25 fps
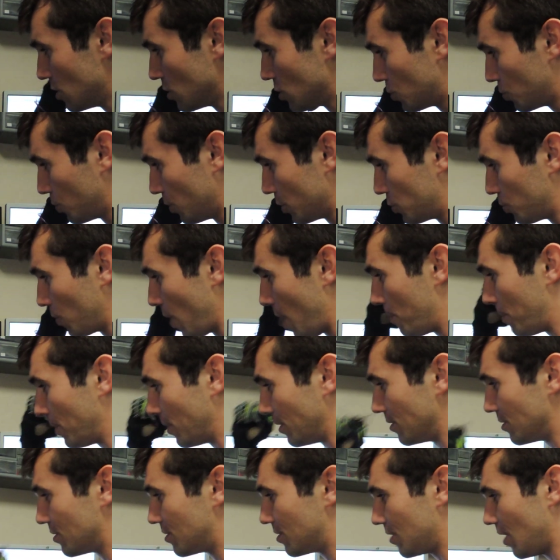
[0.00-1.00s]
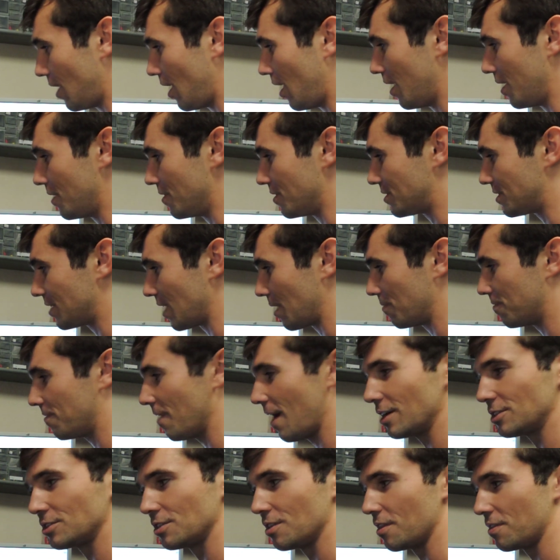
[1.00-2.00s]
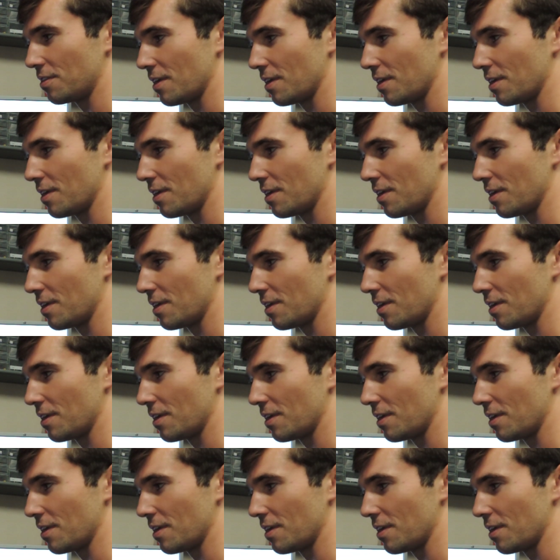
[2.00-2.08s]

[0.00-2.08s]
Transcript: switch weapons in the same fashion